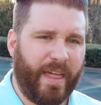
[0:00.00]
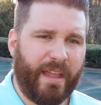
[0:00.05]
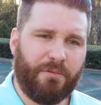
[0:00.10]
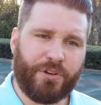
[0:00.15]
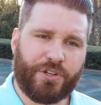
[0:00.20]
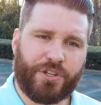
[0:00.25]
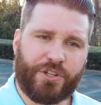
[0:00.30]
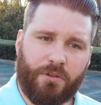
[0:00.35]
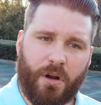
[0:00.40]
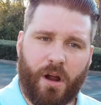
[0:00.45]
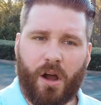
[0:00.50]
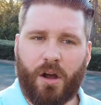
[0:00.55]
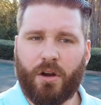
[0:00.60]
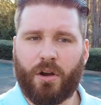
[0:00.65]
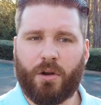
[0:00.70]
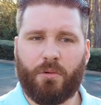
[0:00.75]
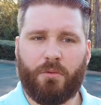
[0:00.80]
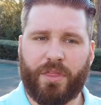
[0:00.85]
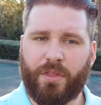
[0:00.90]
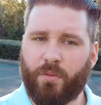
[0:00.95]
they were
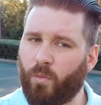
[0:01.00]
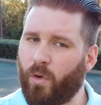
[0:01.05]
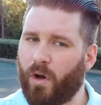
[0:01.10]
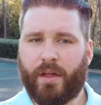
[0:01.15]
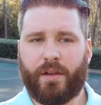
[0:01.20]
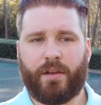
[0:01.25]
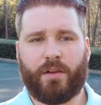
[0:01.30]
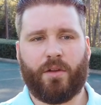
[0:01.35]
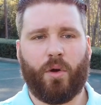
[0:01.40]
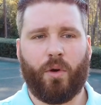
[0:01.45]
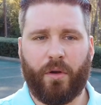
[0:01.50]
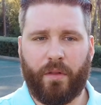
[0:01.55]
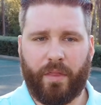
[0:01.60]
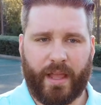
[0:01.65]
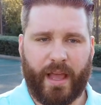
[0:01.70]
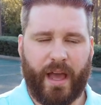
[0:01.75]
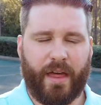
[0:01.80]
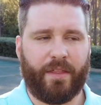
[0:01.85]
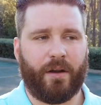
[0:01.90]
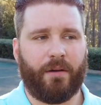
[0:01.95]
stronger with one or
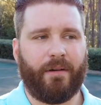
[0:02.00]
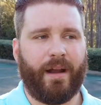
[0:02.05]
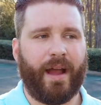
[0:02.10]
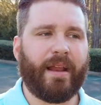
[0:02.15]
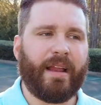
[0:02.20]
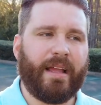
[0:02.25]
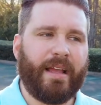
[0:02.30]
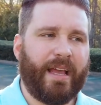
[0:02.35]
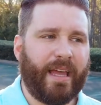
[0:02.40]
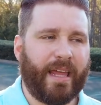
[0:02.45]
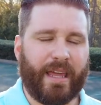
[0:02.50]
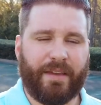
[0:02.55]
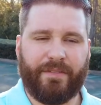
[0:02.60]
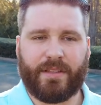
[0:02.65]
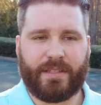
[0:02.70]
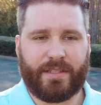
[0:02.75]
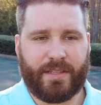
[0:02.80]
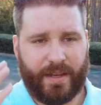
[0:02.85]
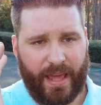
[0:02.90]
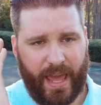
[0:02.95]
the other, right? And
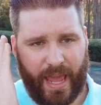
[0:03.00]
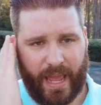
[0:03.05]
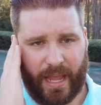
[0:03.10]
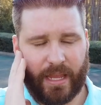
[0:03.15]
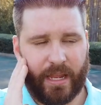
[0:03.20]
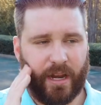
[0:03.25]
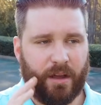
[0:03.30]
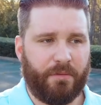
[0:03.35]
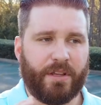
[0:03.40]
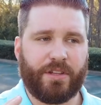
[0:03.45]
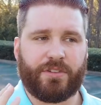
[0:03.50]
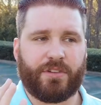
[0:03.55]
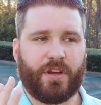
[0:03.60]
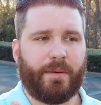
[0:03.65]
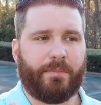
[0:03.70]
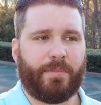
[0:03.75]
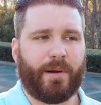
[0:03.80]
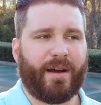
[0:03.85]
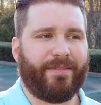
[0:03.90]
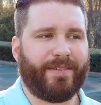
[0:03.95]
even today, you know, we
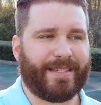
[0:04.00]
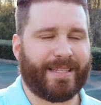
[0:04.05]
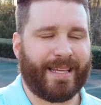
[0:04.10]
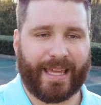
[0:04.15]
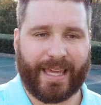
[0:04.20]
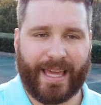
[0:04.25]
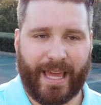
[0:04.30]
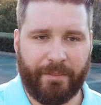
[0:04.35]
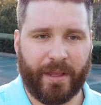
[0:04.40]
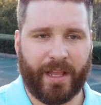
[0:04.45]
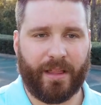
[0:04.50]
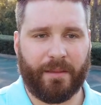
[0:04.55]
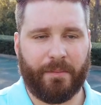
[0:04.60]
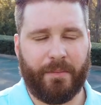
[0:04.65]
saw prophets like Kim